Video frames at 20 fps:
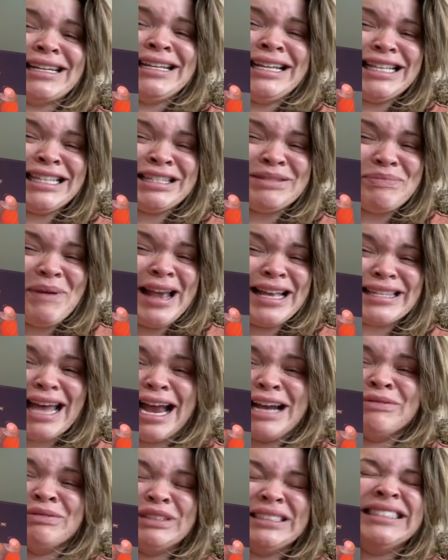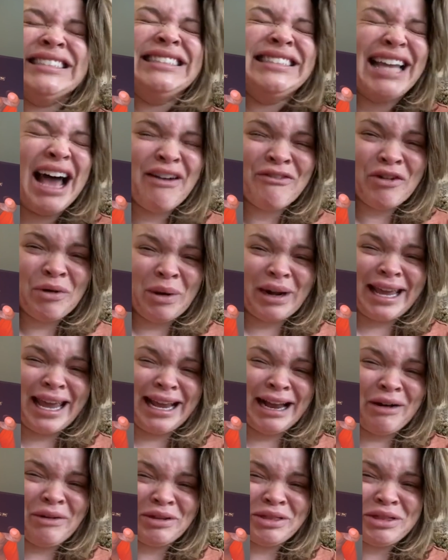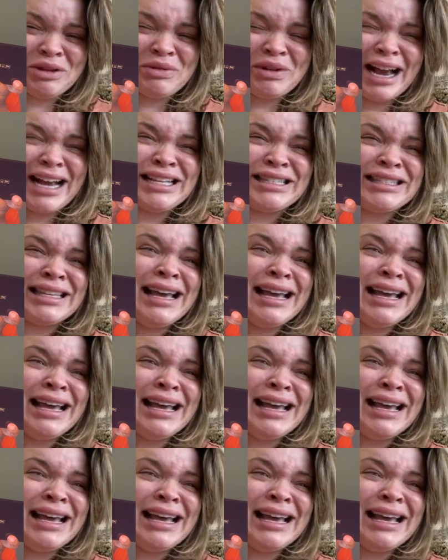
any space. I will never want to hang out with you guys.